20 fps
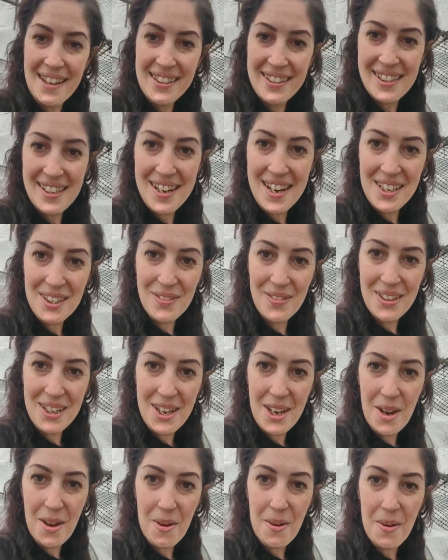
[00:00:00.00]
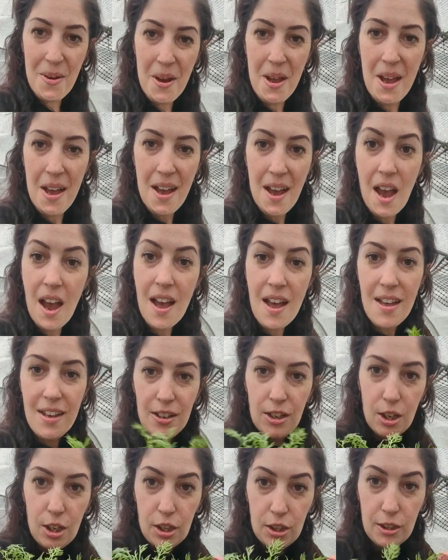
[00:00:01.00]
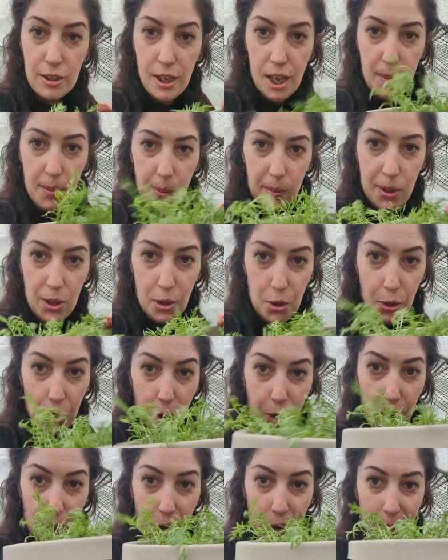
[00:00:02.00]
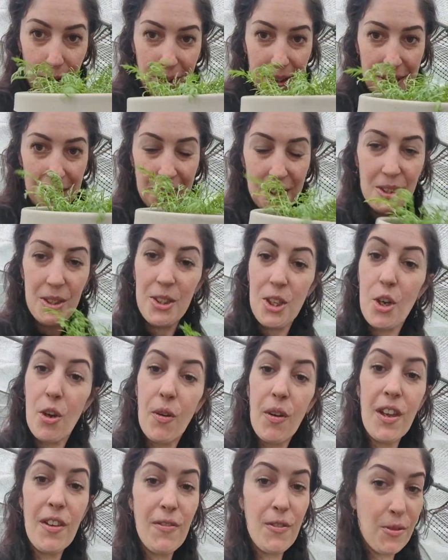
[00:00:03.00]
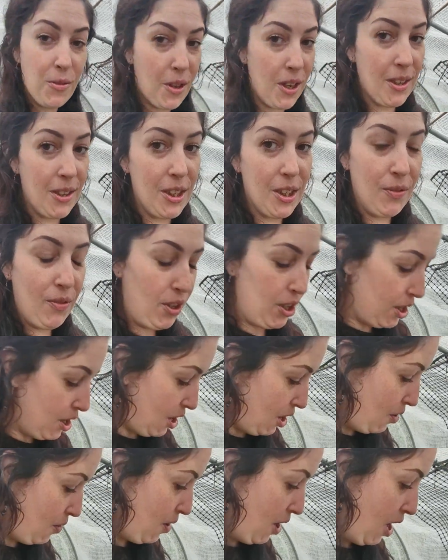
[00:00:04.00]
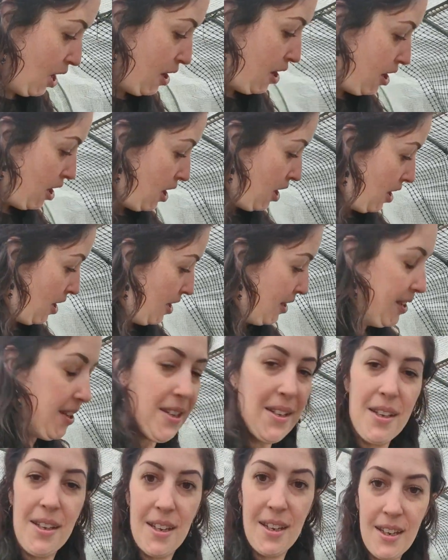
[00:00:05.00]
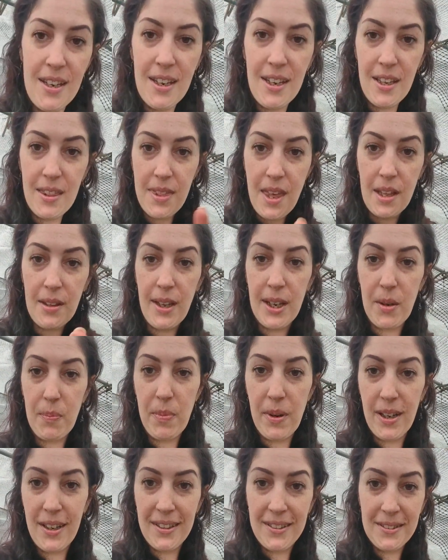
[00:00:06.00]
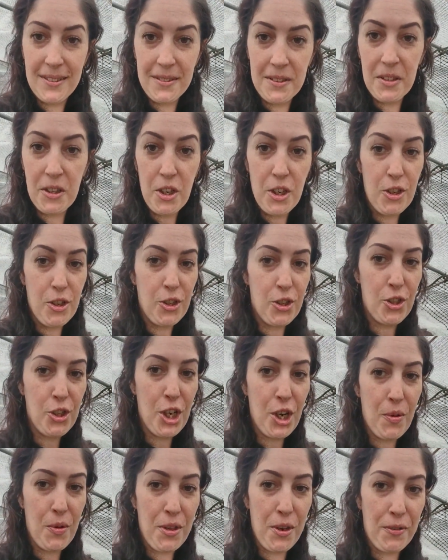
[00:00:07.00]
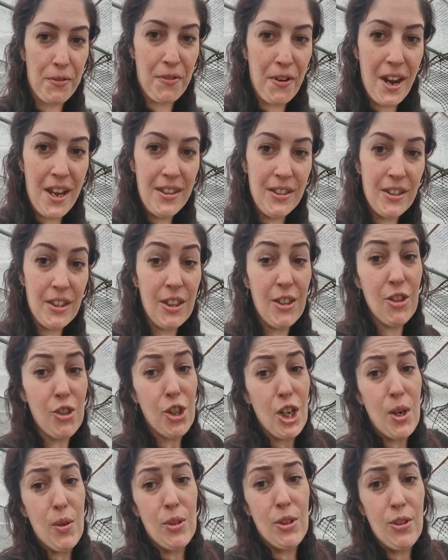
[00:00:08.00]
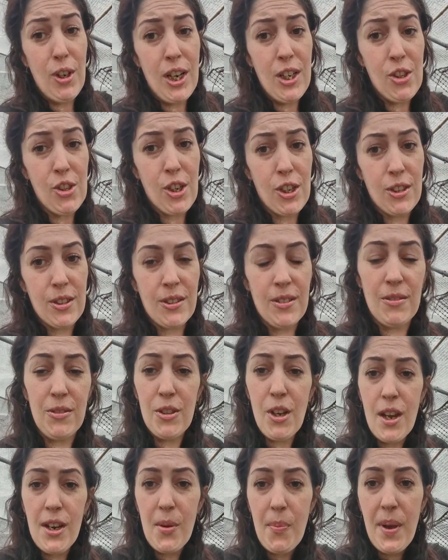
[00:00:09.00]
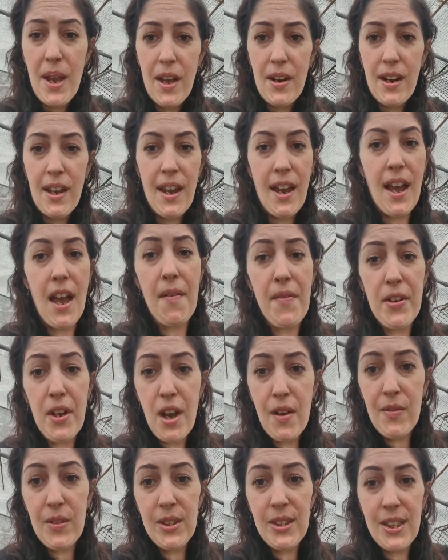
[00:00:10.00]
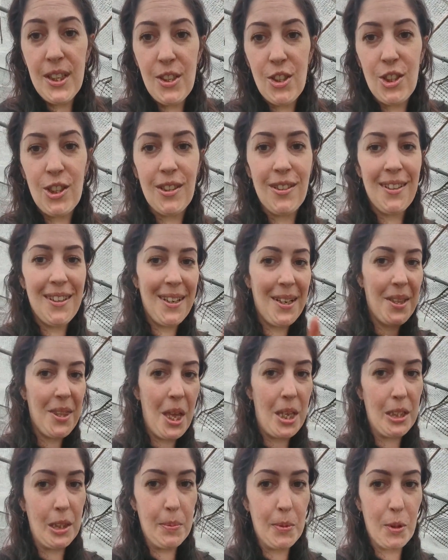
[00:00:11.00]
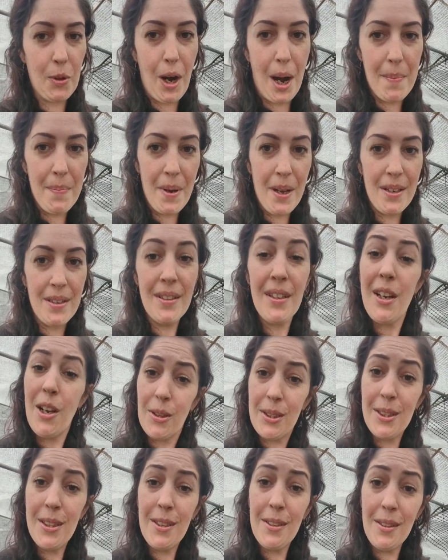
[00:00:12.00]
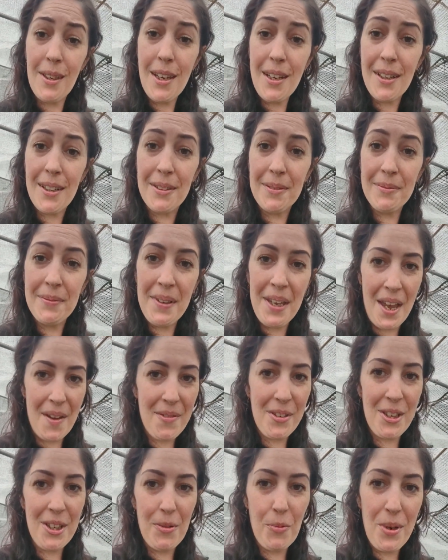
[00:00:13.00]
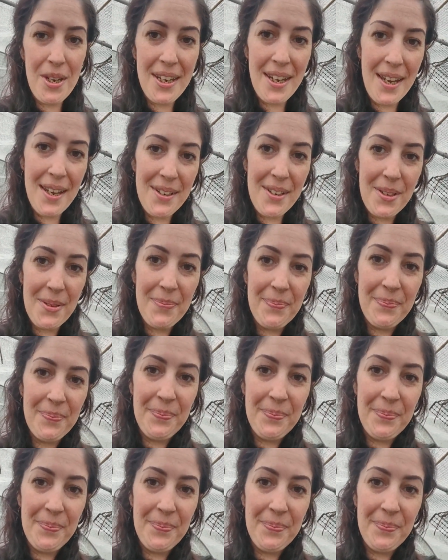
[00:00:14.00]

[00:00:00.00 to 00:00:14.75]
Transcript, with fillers: That's today's video on chamomile. So, if you like this video, hit that like button. Share with your friends, share with strangers, talk about it, have a conversation, hit that subscribe button, and I'll see you later. Have a good weekend.